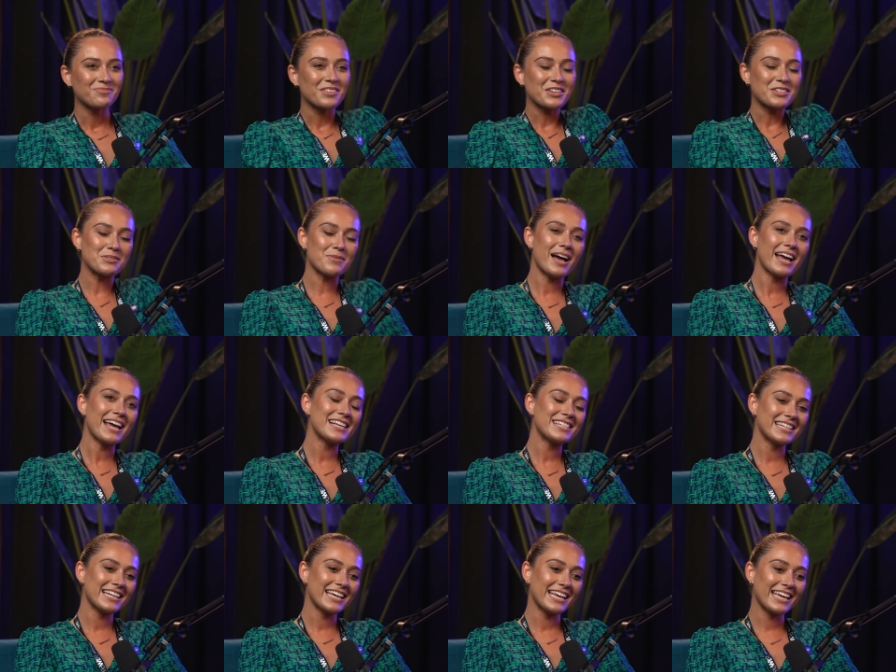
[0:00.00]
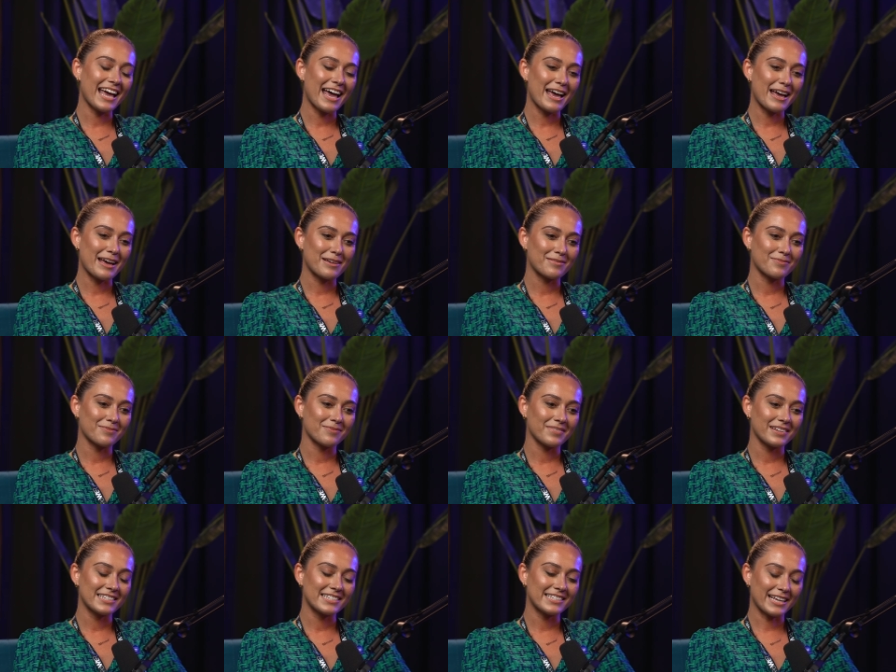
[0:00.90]
so I actually
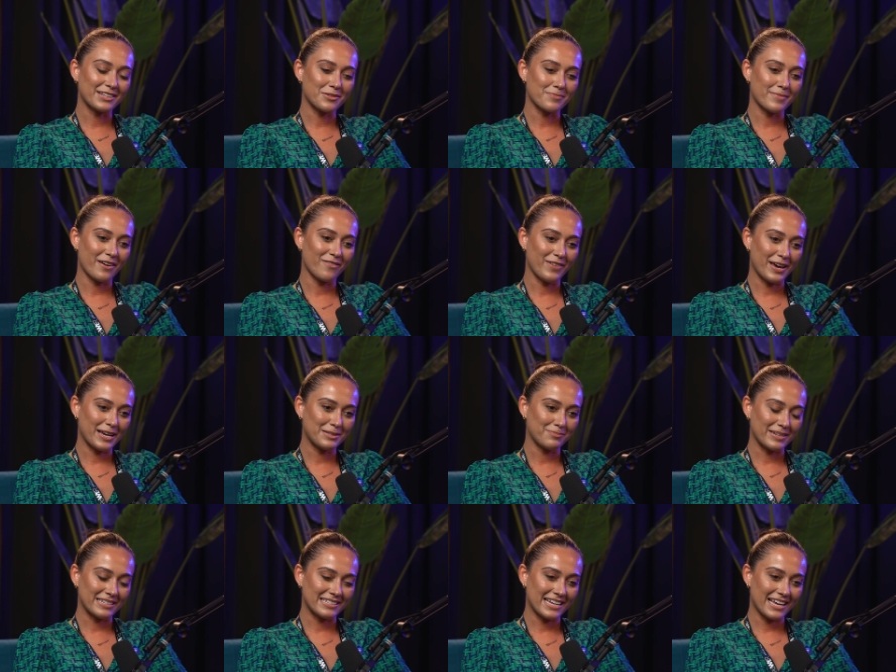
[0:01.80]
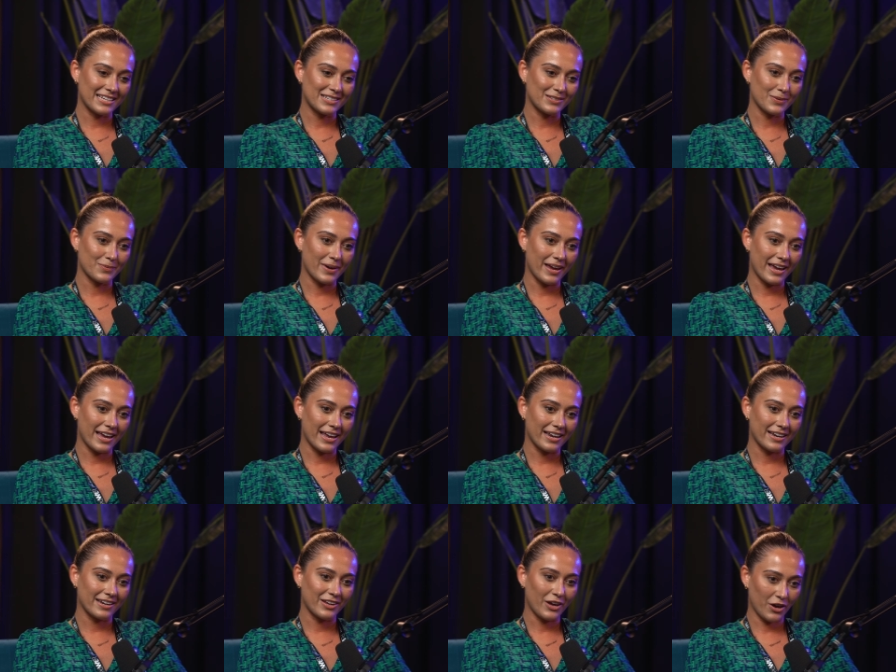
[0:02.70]
um, set up my first business
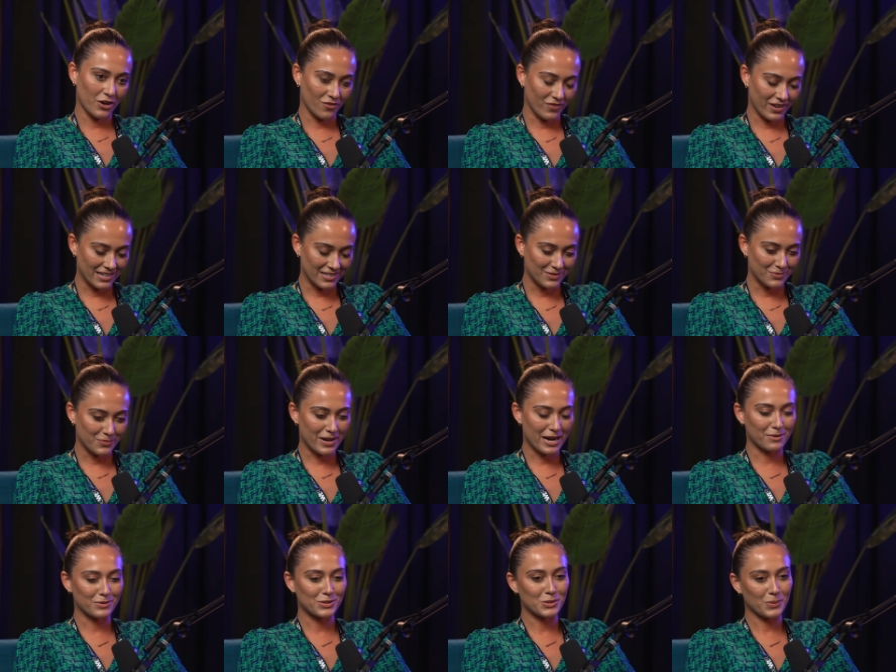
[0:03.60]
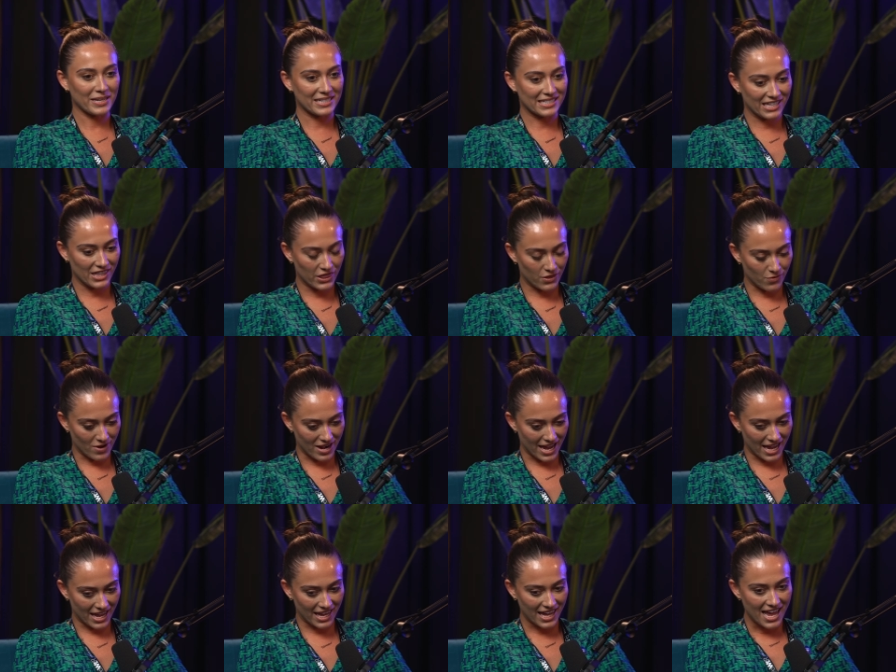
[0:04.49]
in COVID when I was
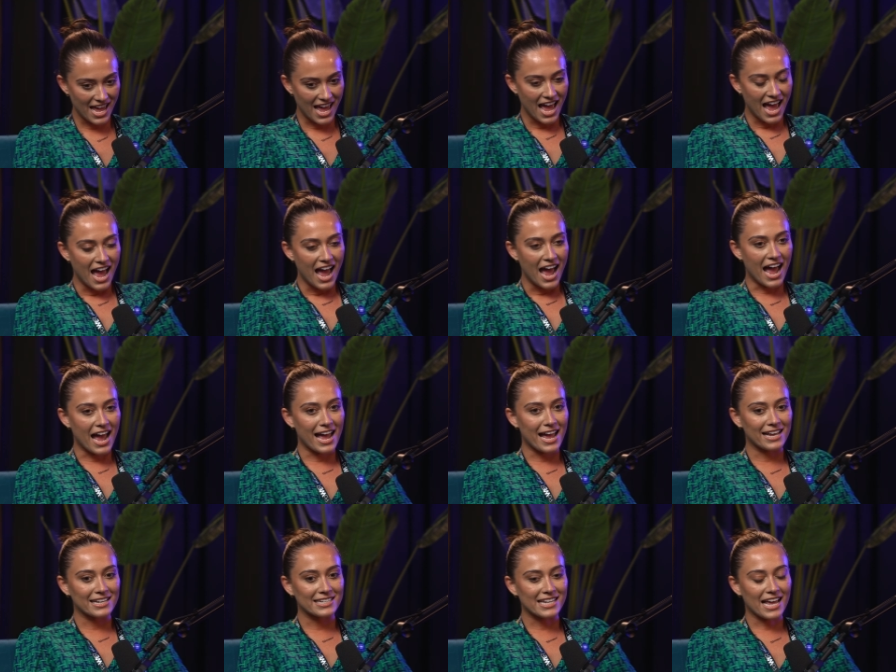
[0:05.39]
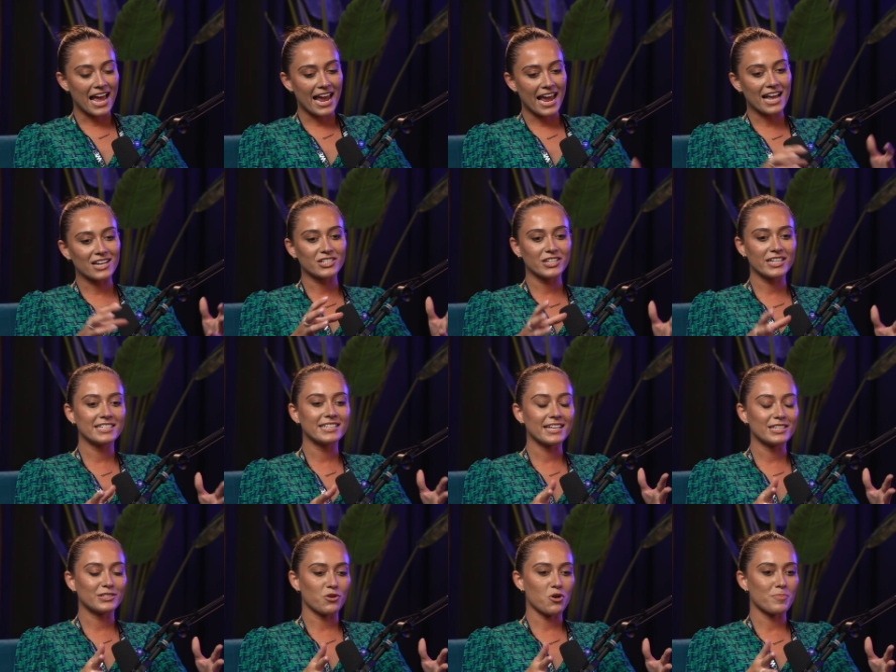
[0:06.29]
23. And I actually
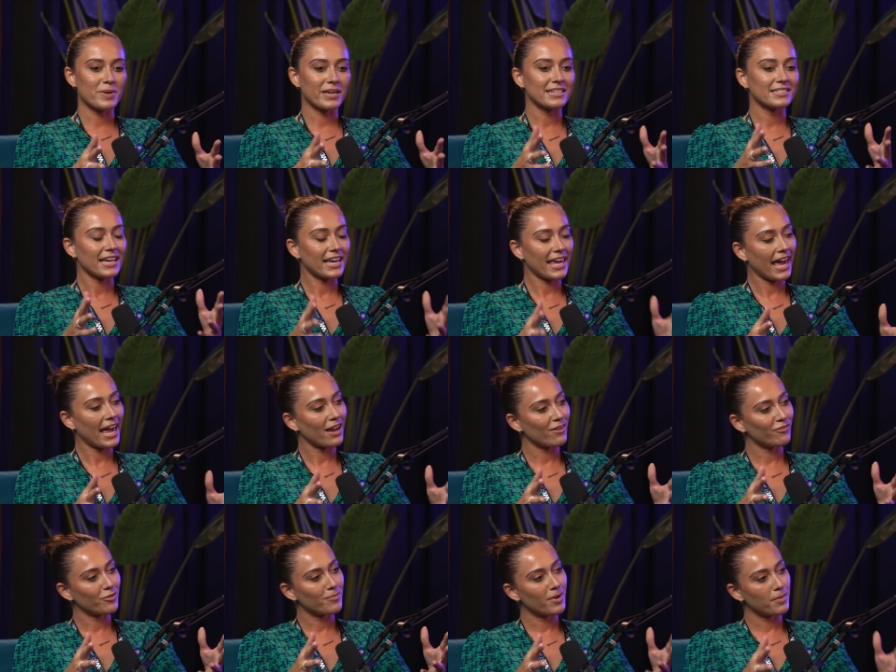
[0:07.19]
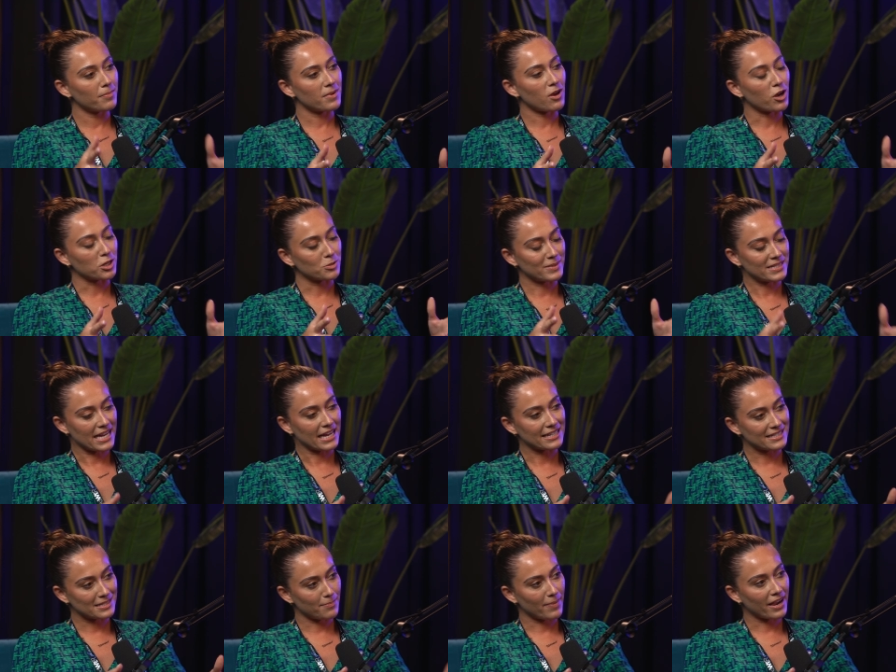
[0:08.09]
set up because I came from a
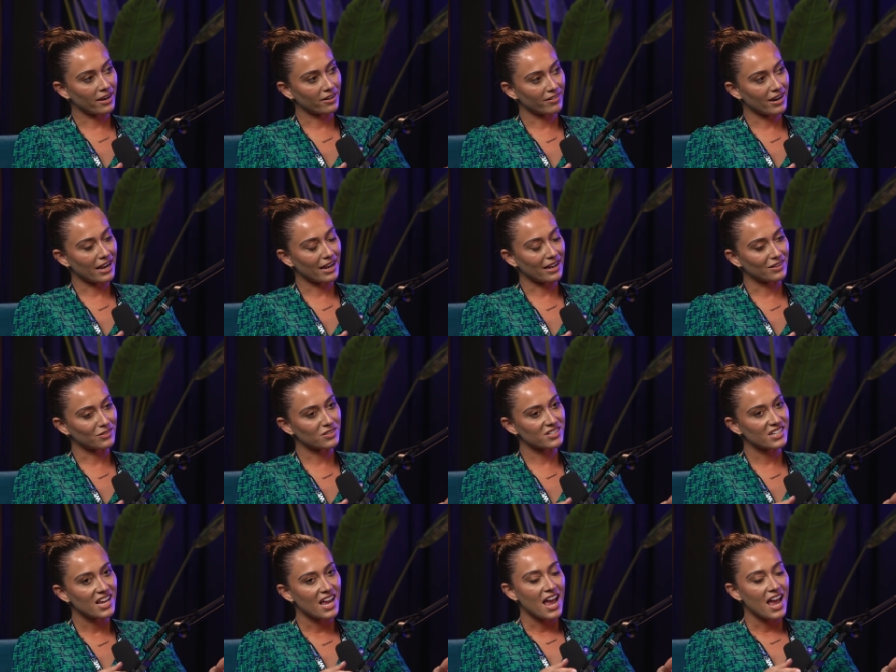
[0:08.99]
hospitality background.